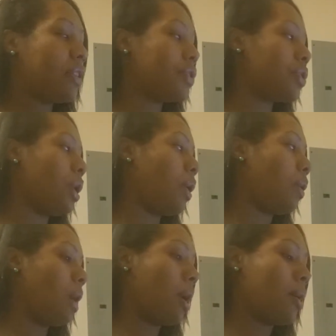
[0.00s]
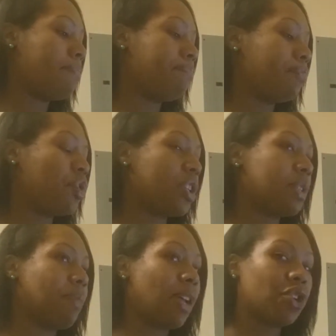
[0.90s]
So um,
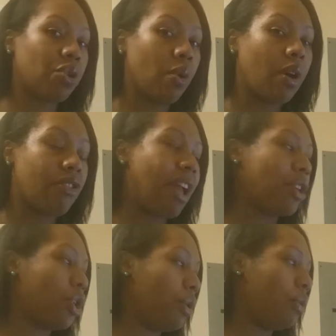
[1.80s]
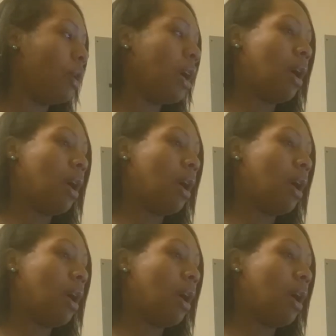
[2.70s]
just make sure that you